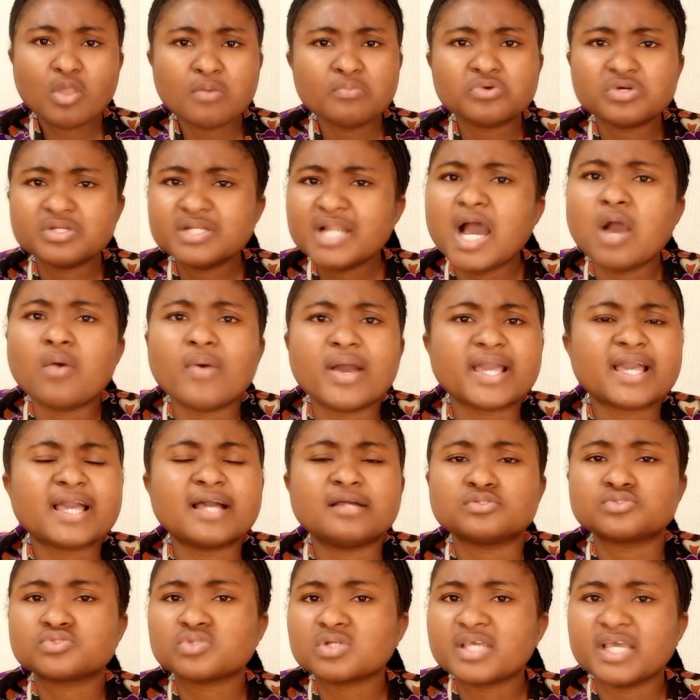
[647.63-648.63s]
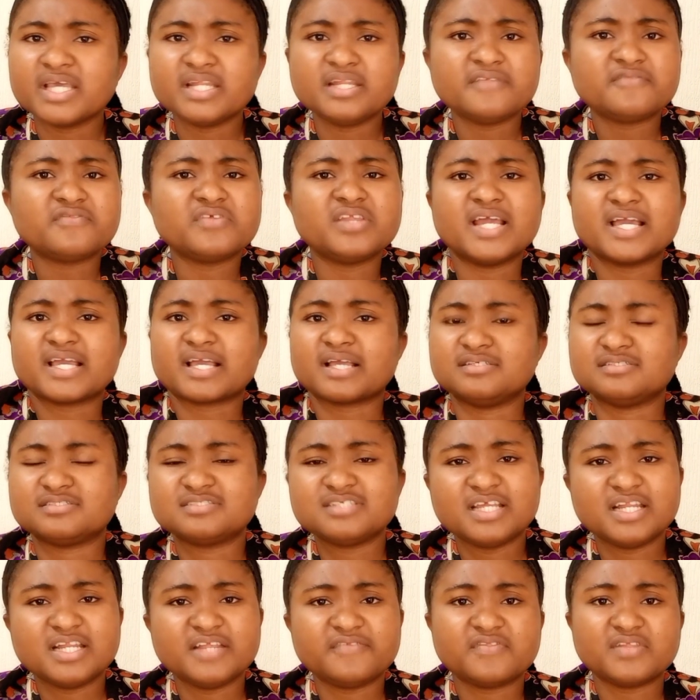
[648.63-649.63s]
But now I can talk anything, I can
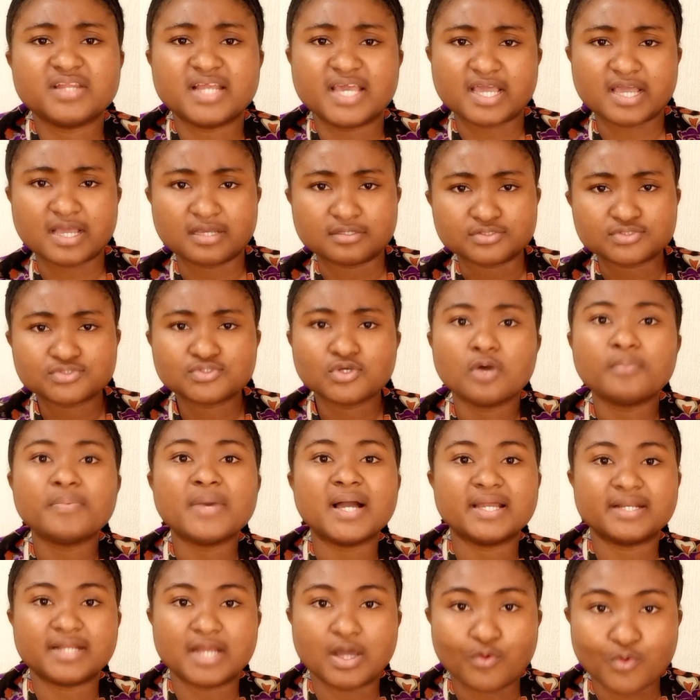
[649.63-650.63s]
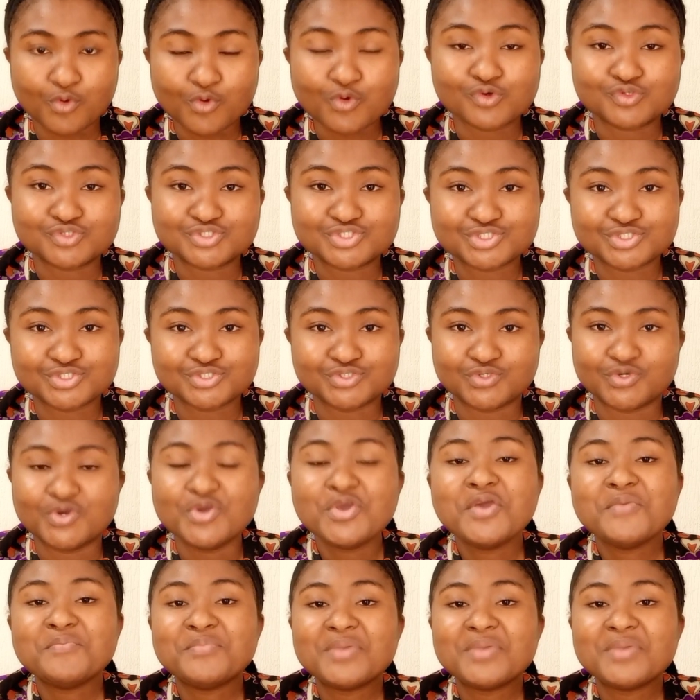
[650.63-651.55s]
say anything, I can stop and I will continue.